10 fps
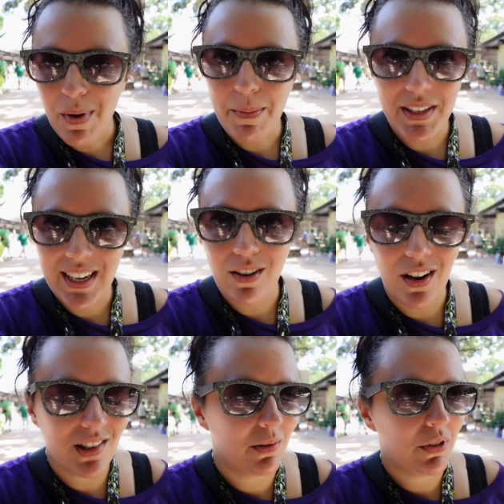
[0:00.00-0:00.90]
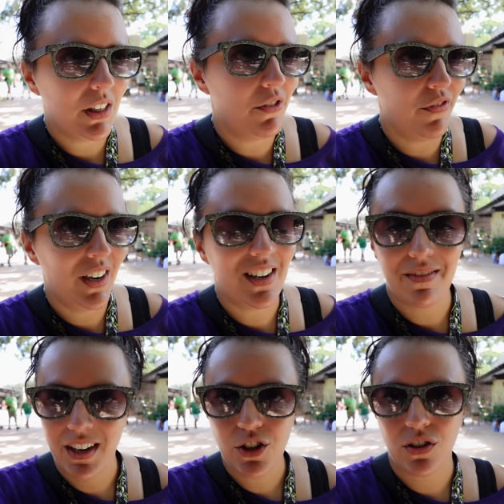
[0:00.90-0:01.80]
might miss out on some really fun
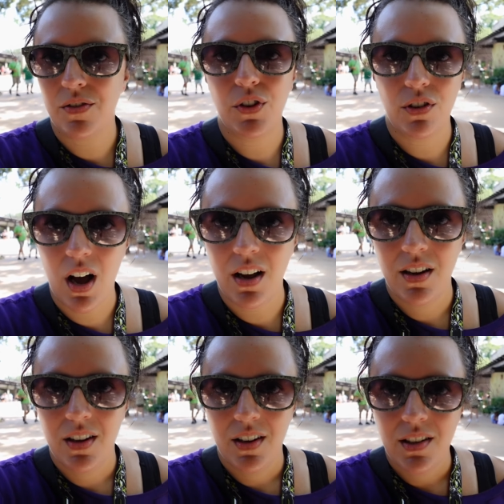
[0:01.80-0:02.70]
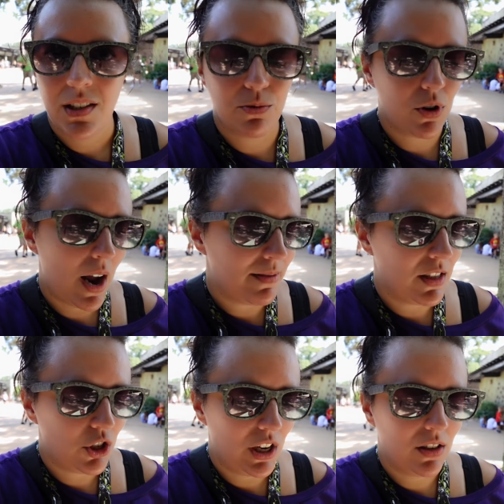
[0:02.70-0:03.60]
adventures if you're not subscribed to
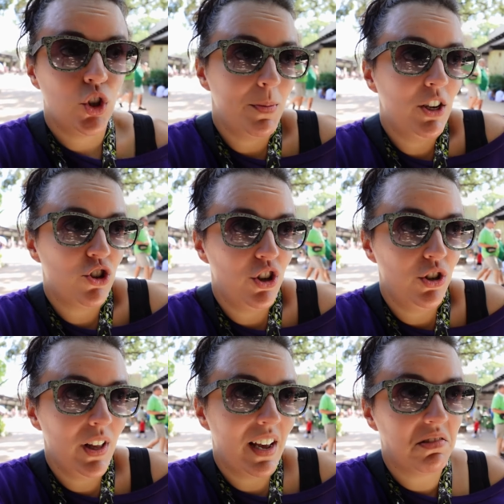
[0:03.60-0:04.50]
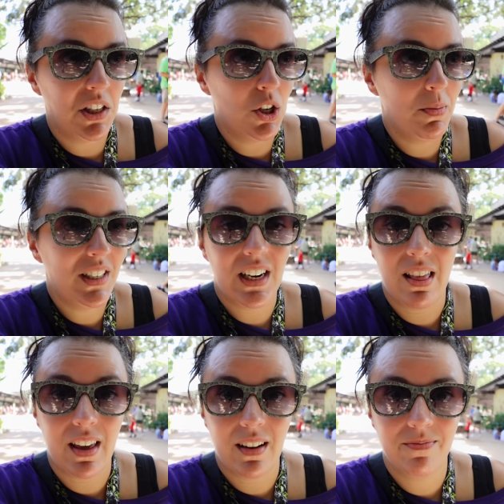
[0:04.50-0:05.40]
the channel. So make sure you do that so you don't miss anything.